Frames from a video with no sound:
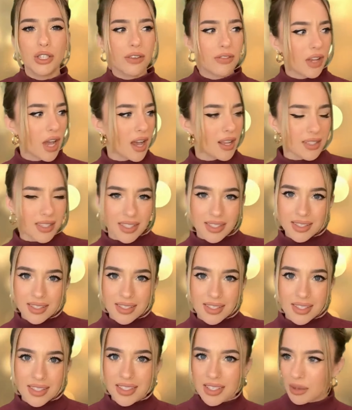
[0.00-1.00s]
Do you have
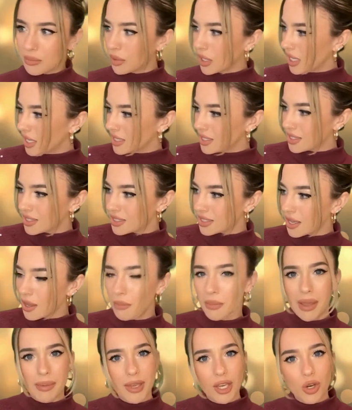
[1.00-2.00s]
cousins, siblings,
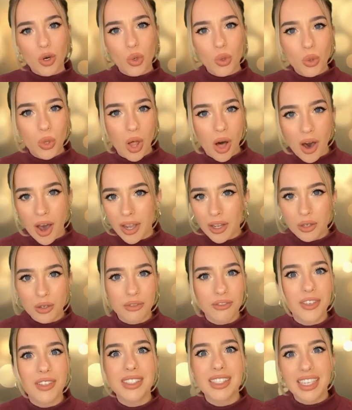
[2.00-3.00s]
maybe a cool aunt who
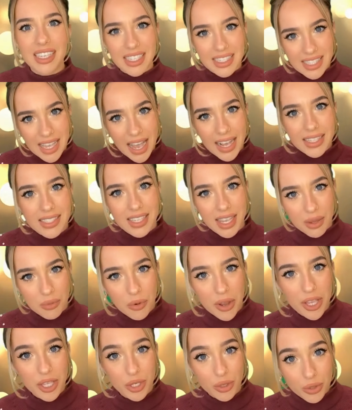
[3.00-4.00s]
feels the exact same
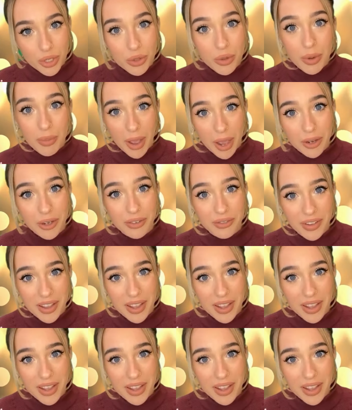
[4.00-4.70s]
way you do about your